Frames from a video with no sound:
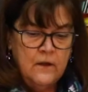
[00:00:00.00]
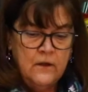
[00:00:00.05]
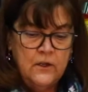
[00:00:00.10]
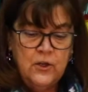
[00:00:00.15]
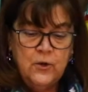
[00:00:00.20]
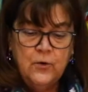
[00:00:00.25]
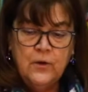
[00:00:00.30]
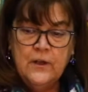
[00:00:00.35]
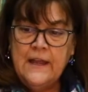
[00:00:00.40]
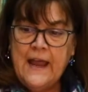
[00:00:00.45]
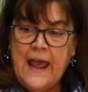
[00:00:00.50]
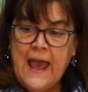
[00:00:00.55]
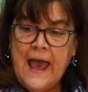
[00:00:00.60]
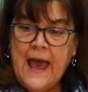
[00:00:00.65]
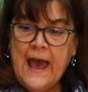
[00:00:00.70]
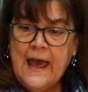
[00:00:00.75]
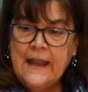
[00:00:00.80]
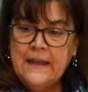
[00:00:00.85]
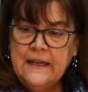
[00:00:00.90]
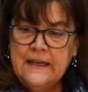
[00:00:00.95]
You can
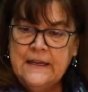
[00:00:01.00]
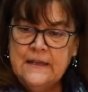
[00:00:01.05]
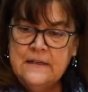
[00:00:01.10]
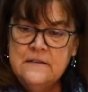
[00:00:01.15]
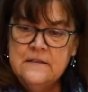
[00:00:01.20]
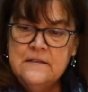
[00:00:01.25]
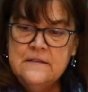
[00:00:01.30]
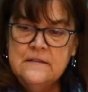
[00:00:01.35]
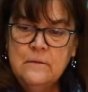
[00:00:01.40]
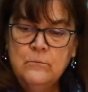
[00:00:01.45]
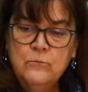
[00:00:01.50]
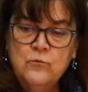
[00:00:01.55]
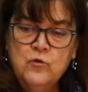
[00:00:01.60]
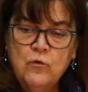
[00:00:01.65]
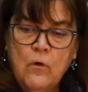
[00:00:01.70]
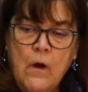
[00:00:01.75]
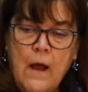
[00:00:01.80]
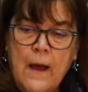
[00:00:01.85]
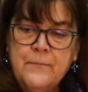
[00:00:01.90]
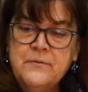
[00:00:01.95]
add in some
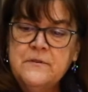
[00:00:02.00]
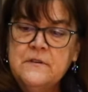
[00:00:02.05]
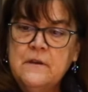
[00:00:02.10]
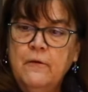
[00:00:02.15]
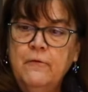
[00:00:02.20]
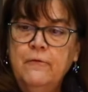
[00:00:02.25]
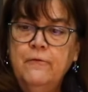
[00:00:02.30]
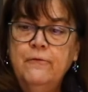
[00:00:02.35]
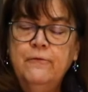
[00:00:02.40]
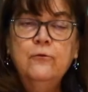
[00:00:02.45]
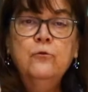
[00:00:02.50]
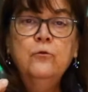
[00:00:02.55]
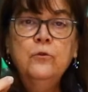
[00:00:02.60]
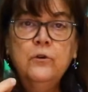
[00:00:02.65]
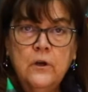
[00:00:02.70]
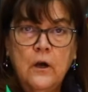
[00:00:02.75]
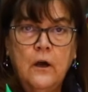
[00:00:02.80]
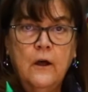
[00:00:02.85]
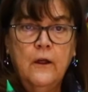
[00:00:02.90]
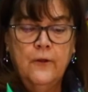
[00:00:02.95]
drops of
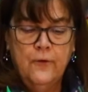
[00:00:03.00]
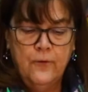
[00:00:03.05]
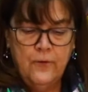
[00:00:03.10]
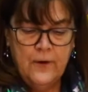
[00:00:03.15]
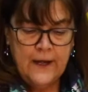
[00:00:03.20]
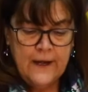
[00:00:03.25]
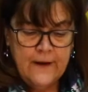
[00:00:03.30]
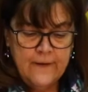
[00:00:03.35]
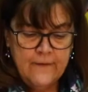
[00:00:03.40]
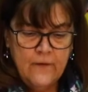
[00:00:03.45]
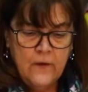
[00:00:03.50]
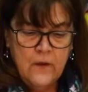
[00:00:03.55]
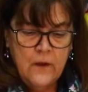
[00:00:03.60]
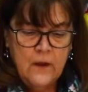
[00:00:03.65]
food coloring,